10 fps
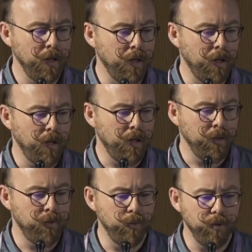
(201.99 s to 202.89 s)

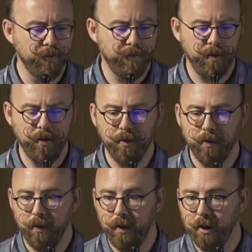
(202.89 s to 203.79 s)
to infer
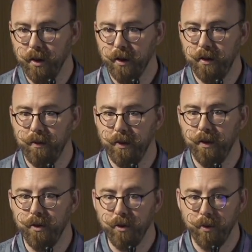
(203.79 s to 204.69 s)
the
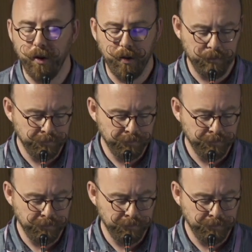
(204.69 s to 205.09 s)
connectivity during